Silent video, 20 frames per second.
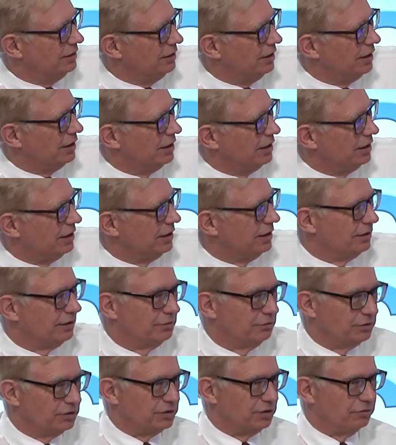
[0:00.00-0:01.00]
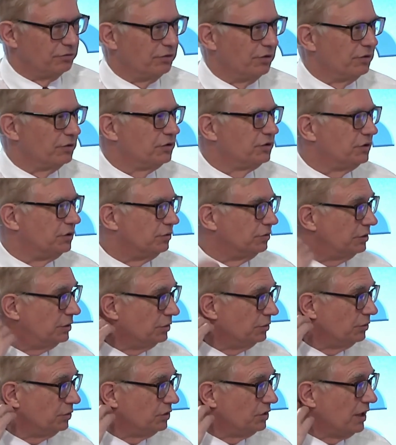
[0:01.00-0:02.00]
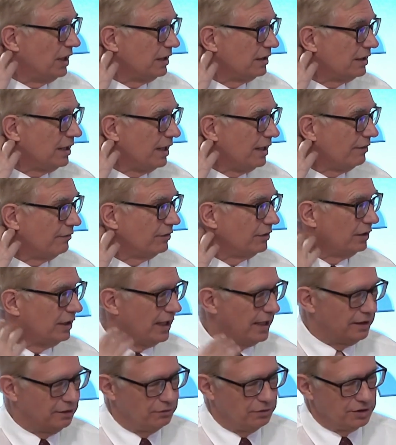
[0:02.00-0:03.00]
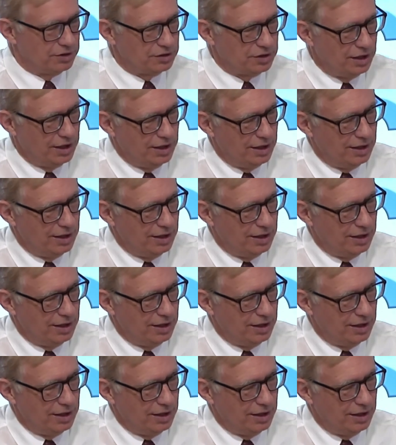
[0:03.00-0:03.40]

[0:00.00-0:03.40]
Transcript: was the first to use that kind of a language.